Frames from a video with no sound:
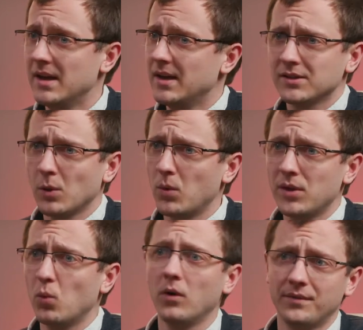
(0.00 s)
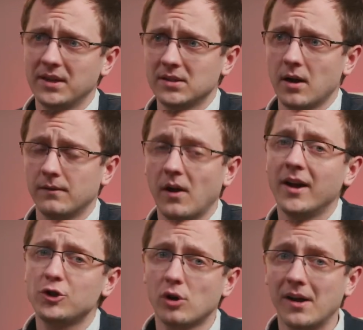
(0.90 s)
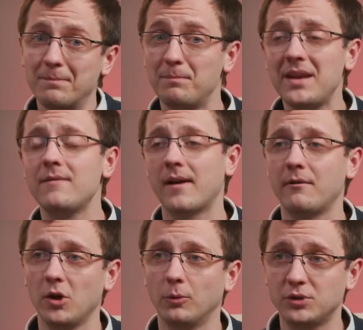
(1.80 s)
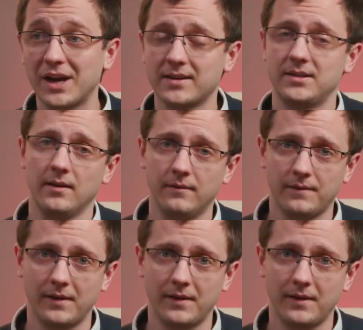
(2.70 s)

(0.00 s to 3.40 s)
So with all of this stuff, I try and be very objective